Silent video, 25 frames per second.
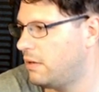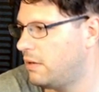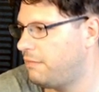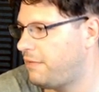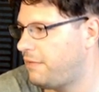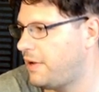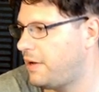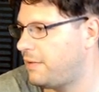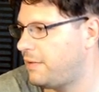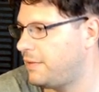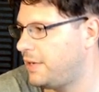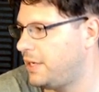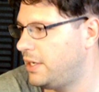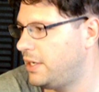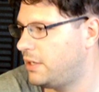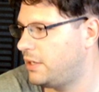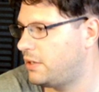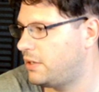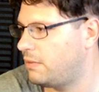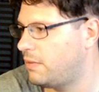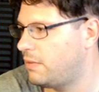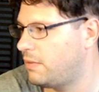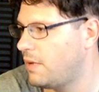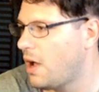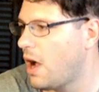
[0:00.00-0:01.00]
Very
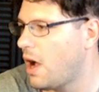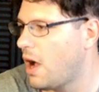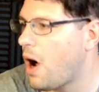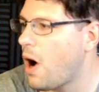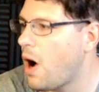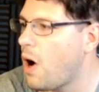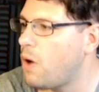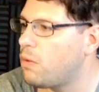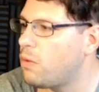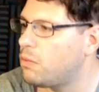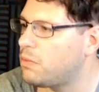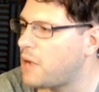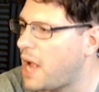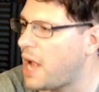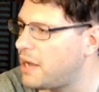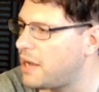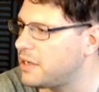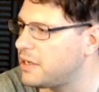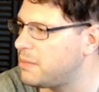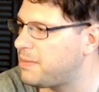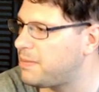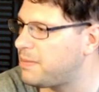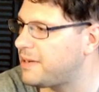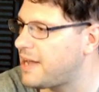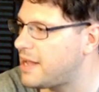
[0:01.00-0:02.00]
good. Oh, how
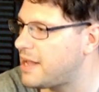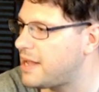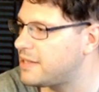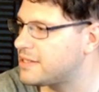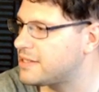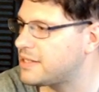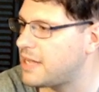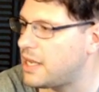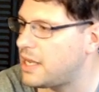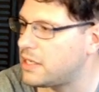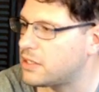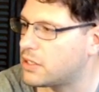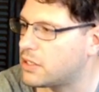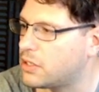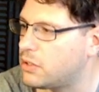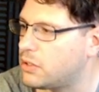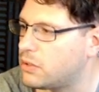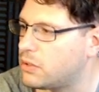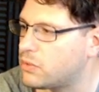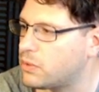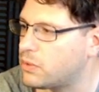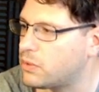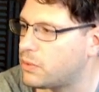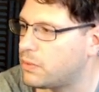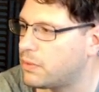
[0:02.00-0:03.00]
do you pronounce that?
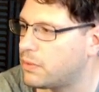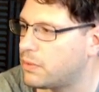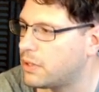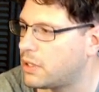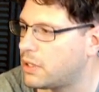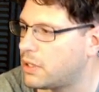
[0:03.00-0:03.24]
Gurihiru.